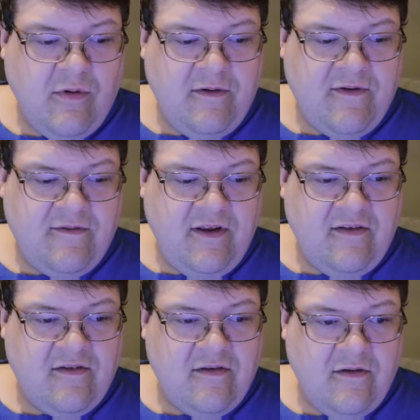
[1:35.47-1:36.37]

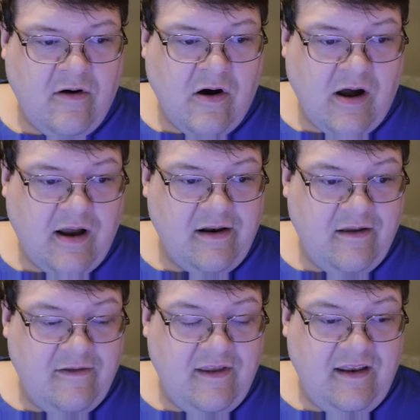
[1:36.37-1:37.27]
150s on
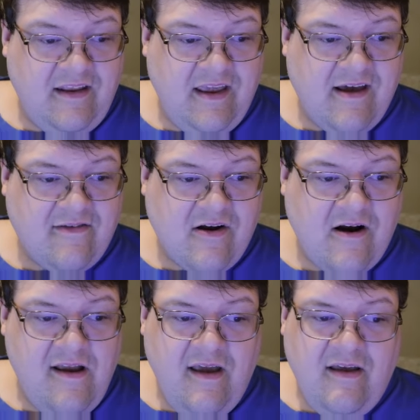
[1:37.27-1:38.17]
the DSR.